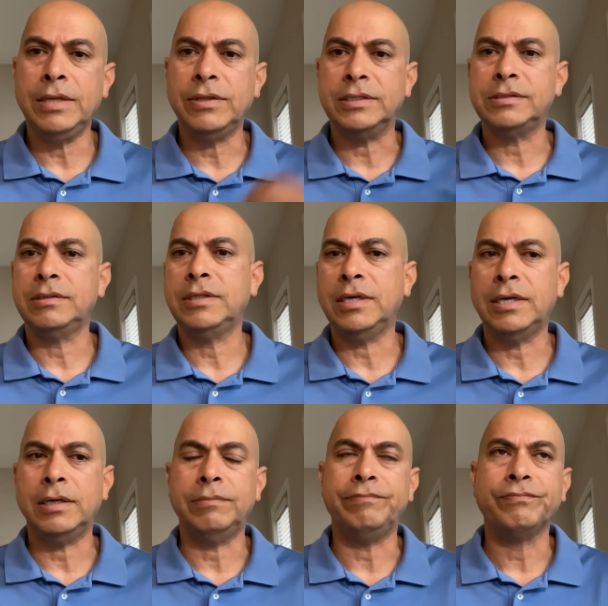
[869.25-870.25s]

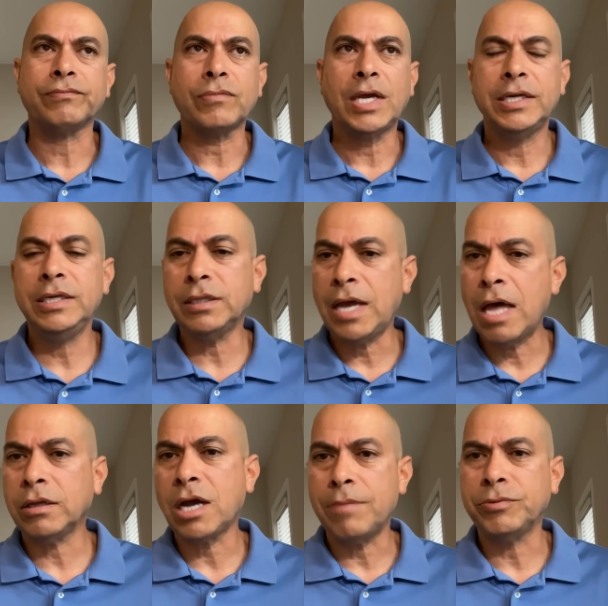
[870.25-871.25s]
the
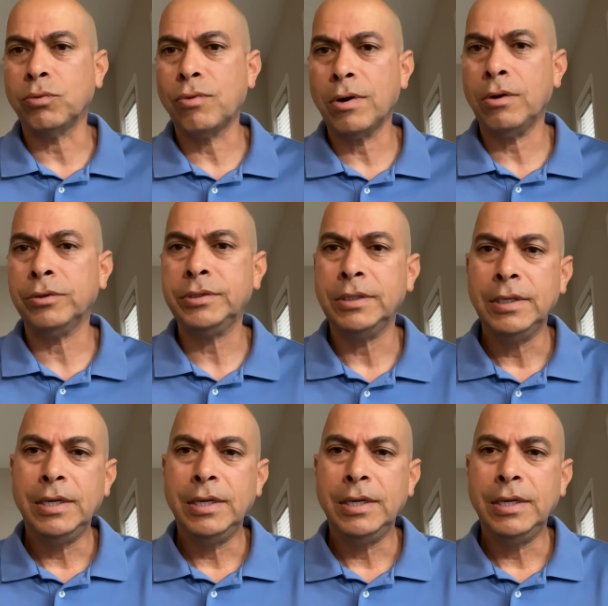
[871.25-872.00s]
helicopter world,